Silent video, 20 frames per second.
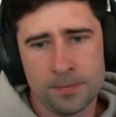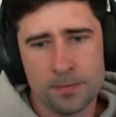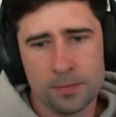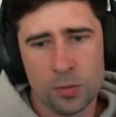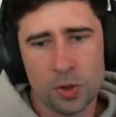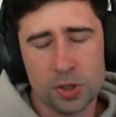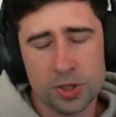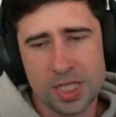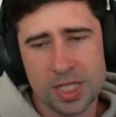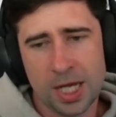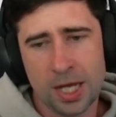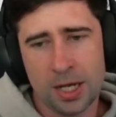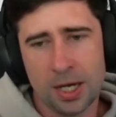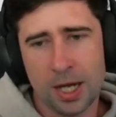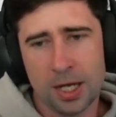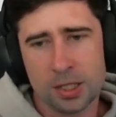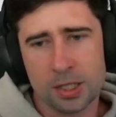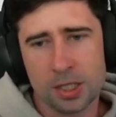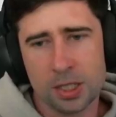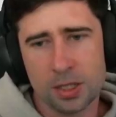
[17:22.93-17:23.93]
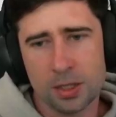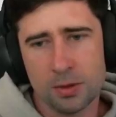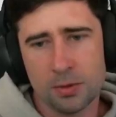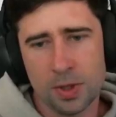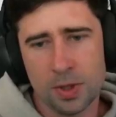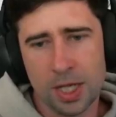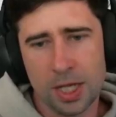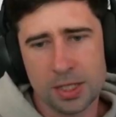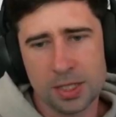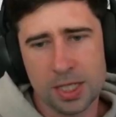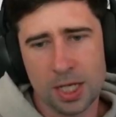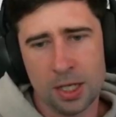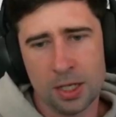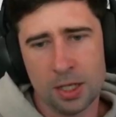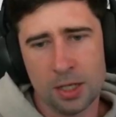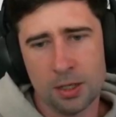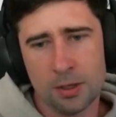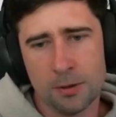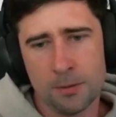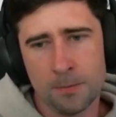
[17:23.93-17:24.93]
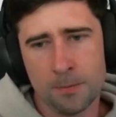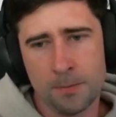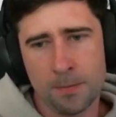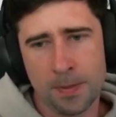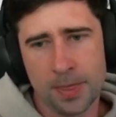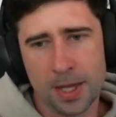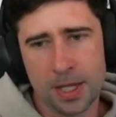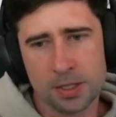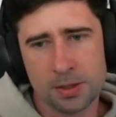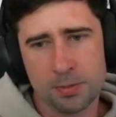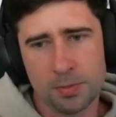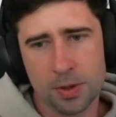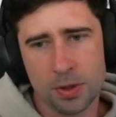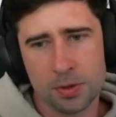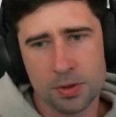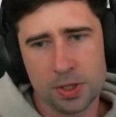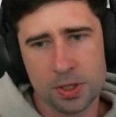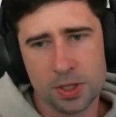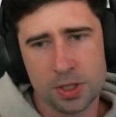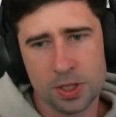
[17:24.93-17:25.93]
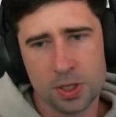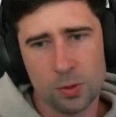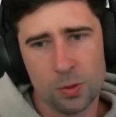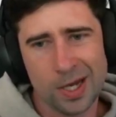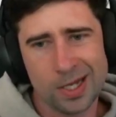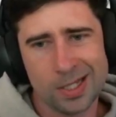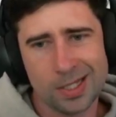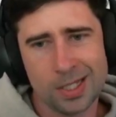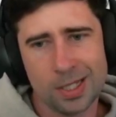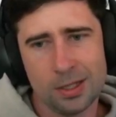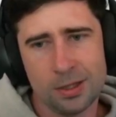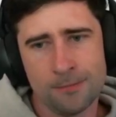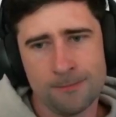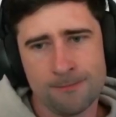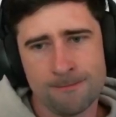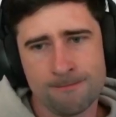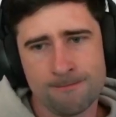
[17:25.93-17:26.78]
Well, 10 actually. We had 10 here as opposed to 20.